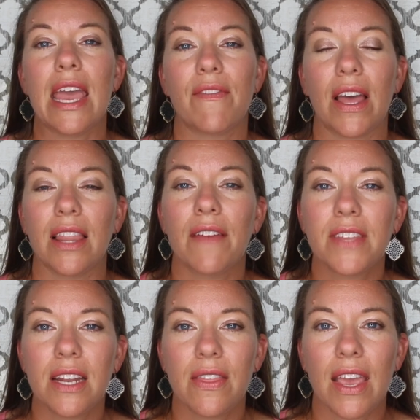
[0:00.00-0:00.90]
If I left
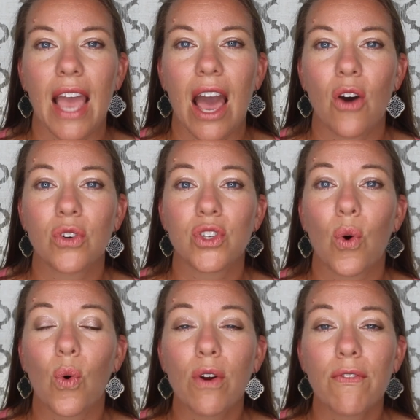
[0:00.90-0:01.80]
anything out
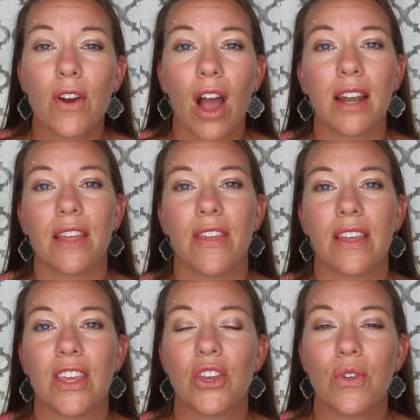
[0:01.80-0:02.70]
or forgot
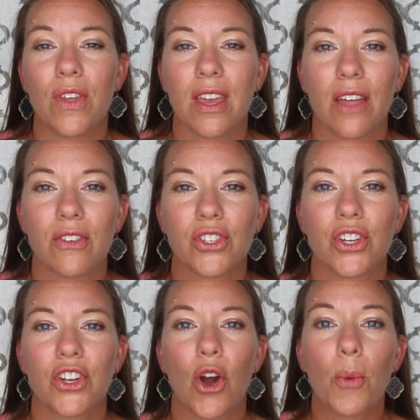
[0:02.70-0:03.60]
anything that you think others
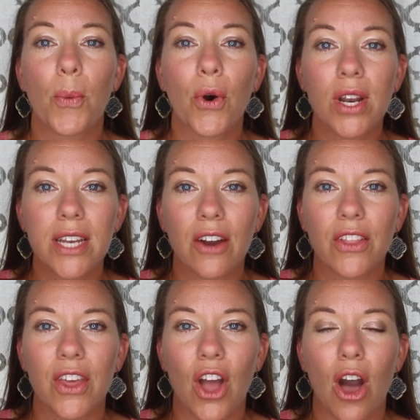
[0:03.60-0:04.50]
should know, put it down
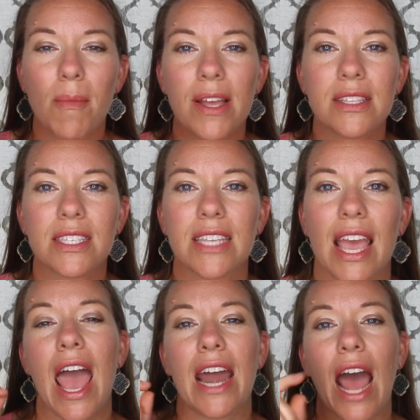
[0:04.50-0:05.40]
in the comments
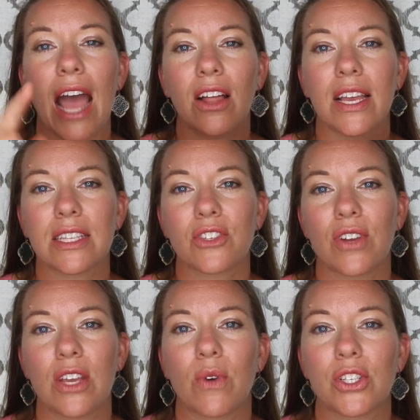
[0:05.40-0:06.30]
and I'll answer
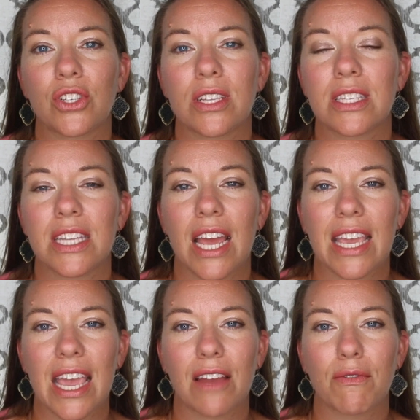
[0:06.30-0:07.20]
any questions that I
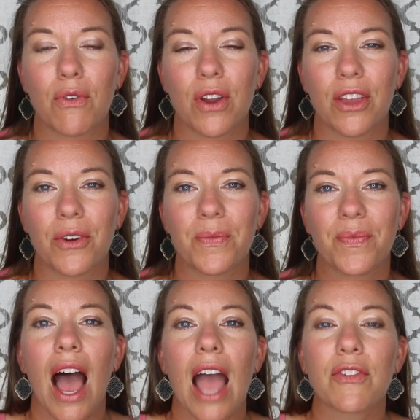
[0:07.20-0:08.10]
can for you.
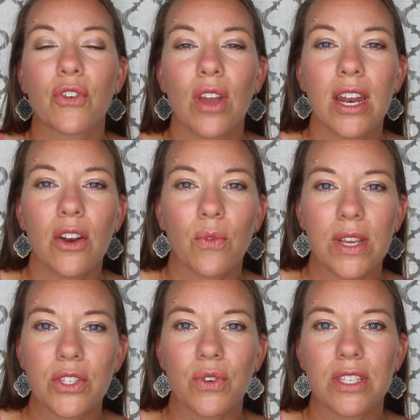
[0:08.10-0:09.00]
I've created a
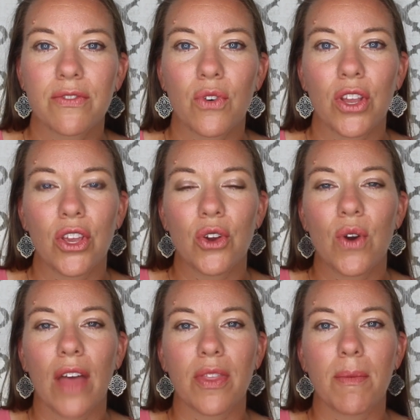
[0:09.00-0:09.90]
resource for you
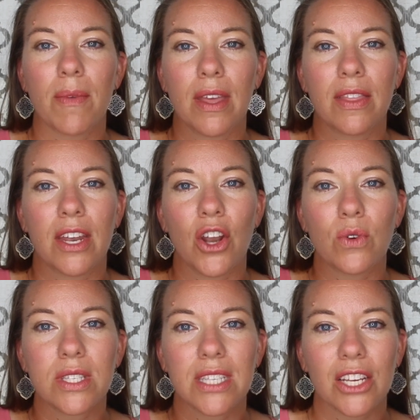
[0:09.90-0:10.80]
in the
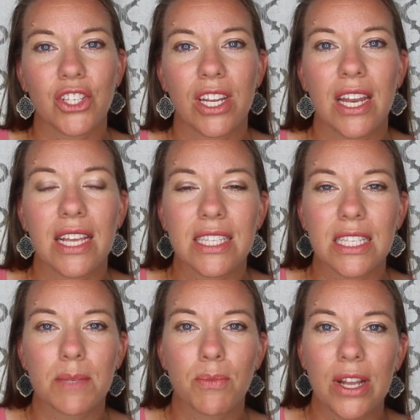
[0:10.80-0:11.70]
notes section. It's a
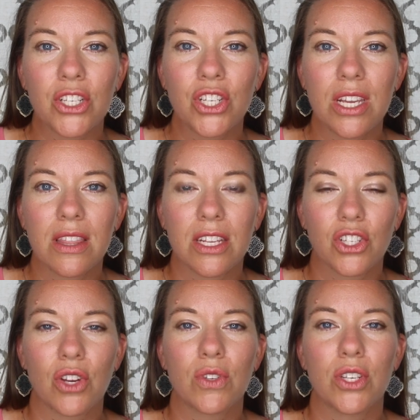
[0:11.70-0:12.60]
spreadsheet that
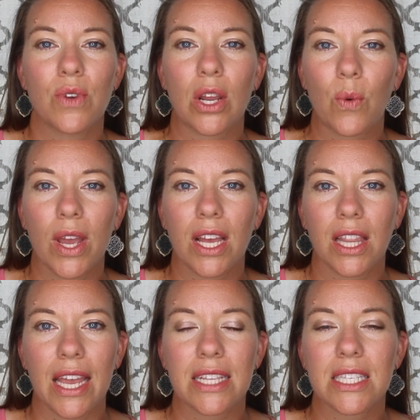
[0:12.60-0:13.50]
shows you at a quick
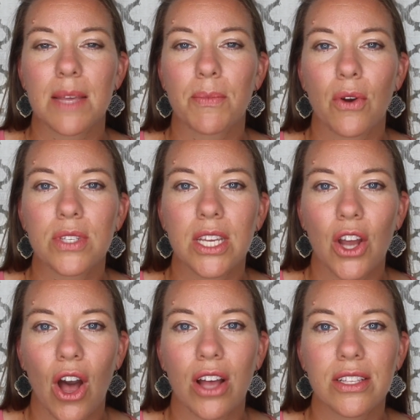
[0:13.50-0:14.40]
glance the pros and
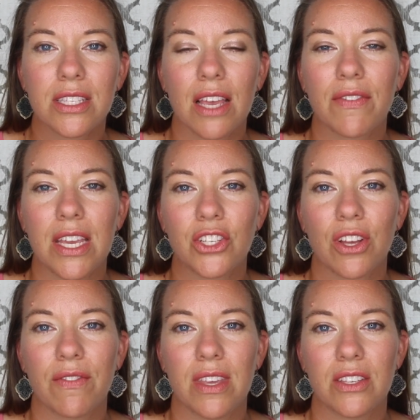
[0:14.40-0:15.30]
cons of each
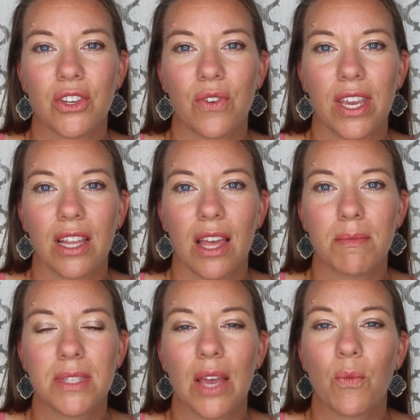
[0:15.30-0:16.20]
of these
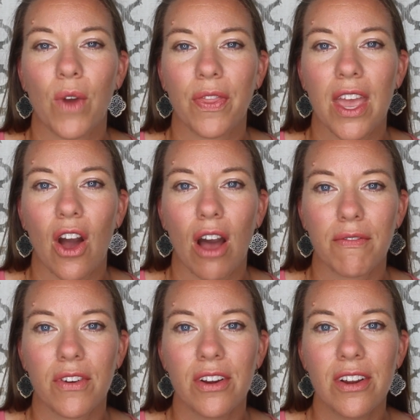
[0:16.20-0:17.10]
curriculums and what they
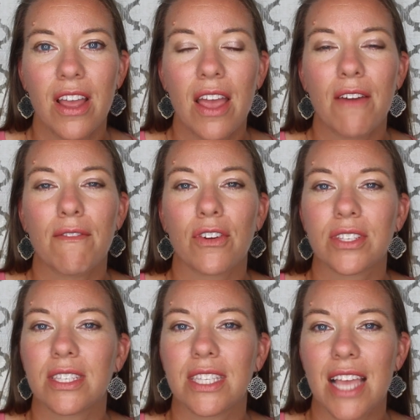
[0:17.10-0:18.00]
offer
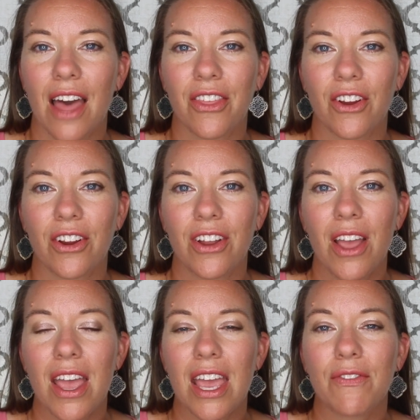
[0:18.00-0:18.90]
versus the other.
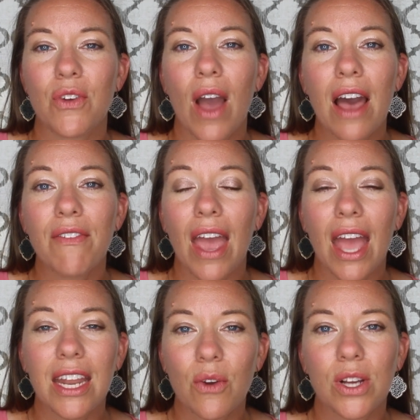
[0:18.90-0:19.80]
If you have
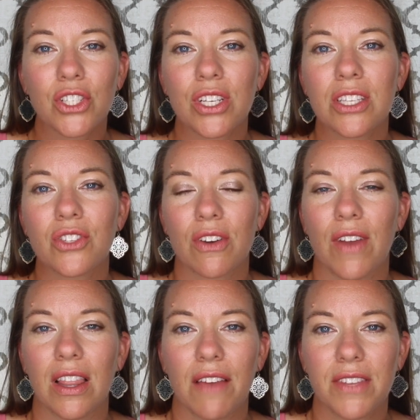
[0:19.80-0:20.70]
any questions or if
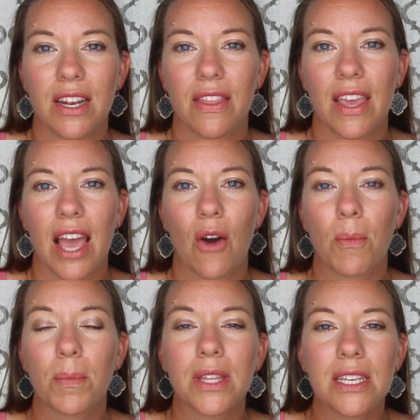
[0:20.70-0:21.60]
I left anything out,
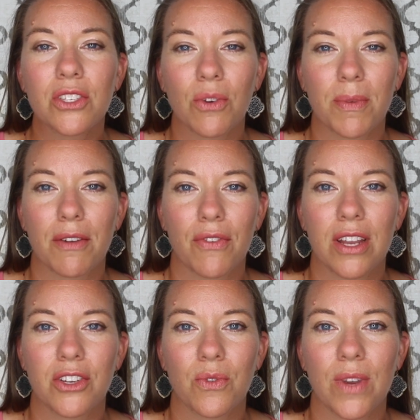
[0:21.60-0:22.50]
please don't be
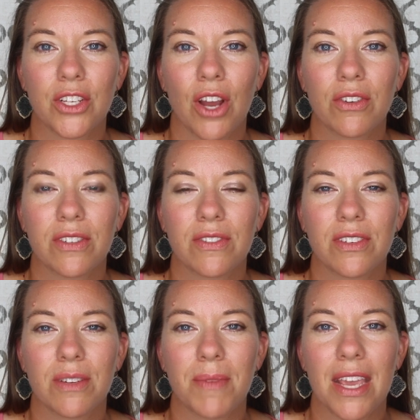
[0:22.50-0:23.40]
afraid to reach out
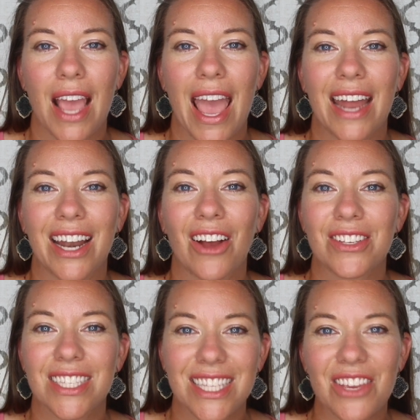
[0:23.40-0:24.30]
to me, and I'll
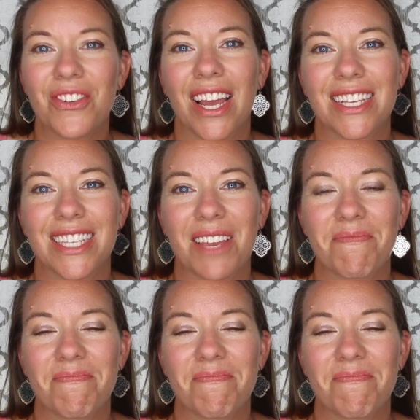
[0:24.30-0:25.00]
see you next time.